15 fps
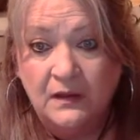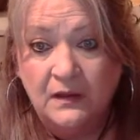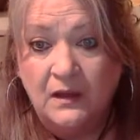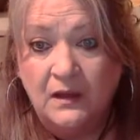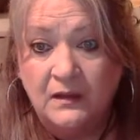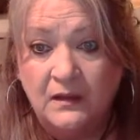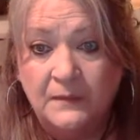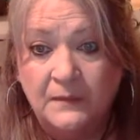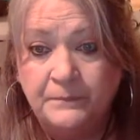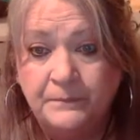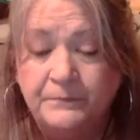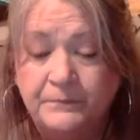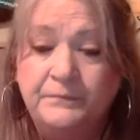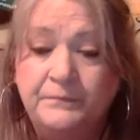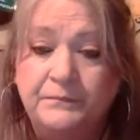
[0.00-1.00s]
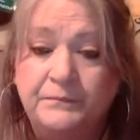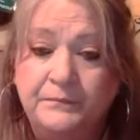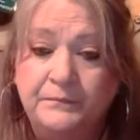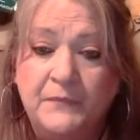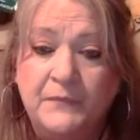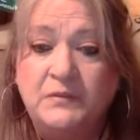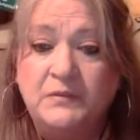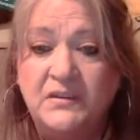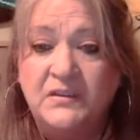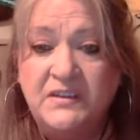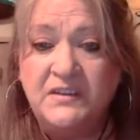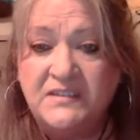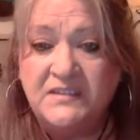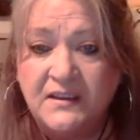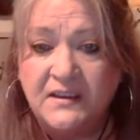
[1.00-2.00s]
Um, Oh,
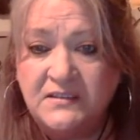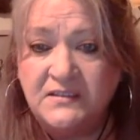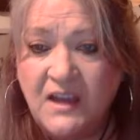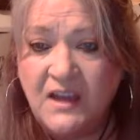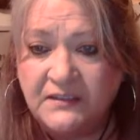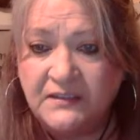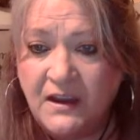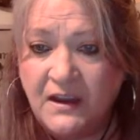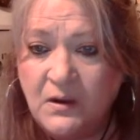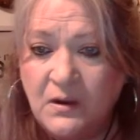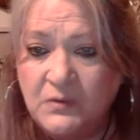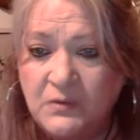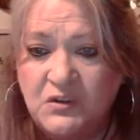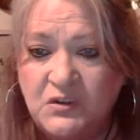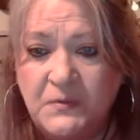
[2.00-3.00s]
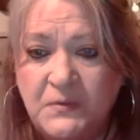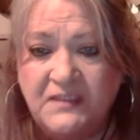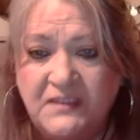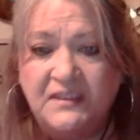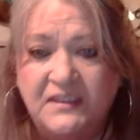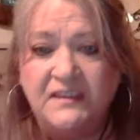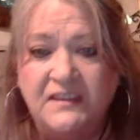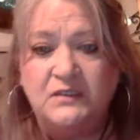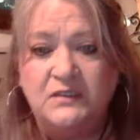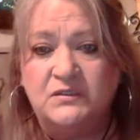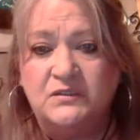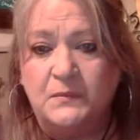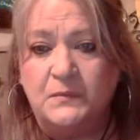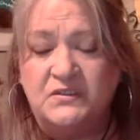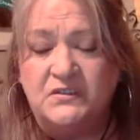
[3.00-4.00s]
Tiffany says, Yes, I know what you mean. Thank you
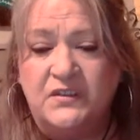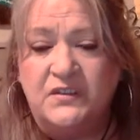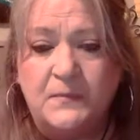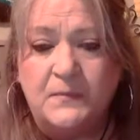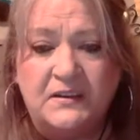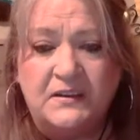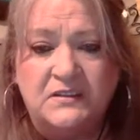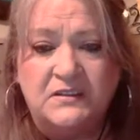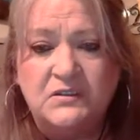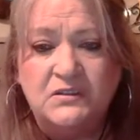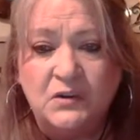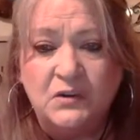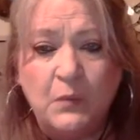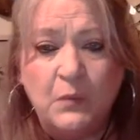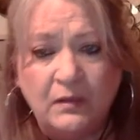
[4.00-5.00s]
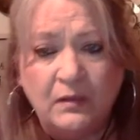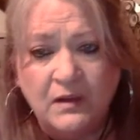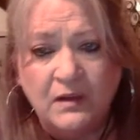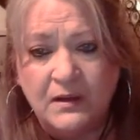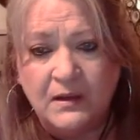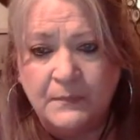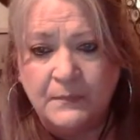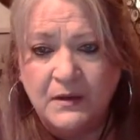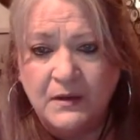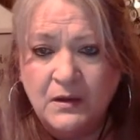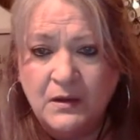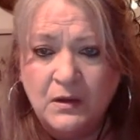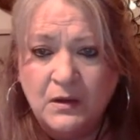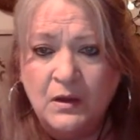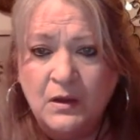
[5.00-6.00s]
so much for your message. You're welcome.
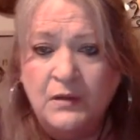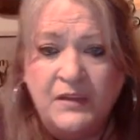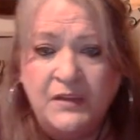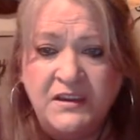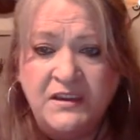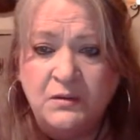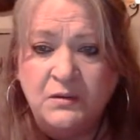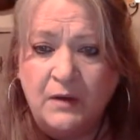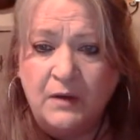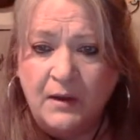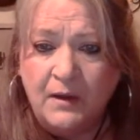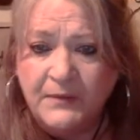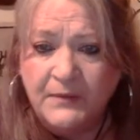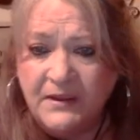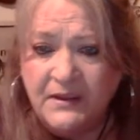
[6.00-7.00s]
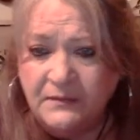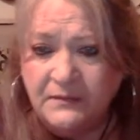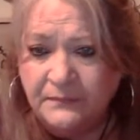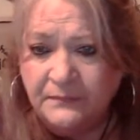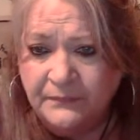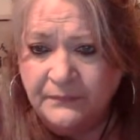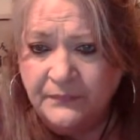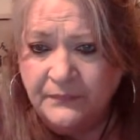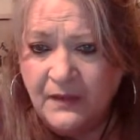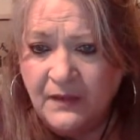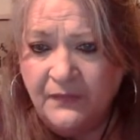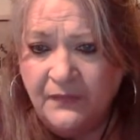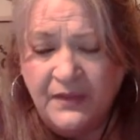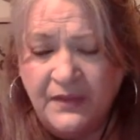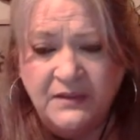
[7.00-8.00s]
Thank you, Robin.
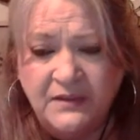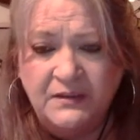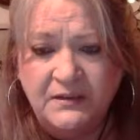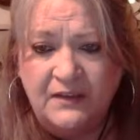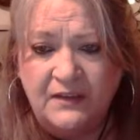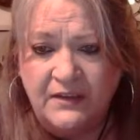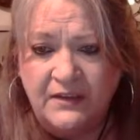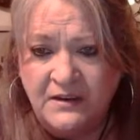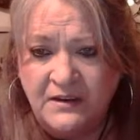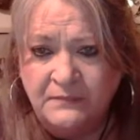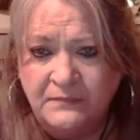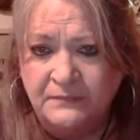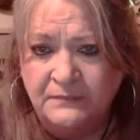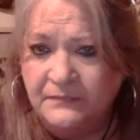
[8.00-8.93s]
Thank you, Devin.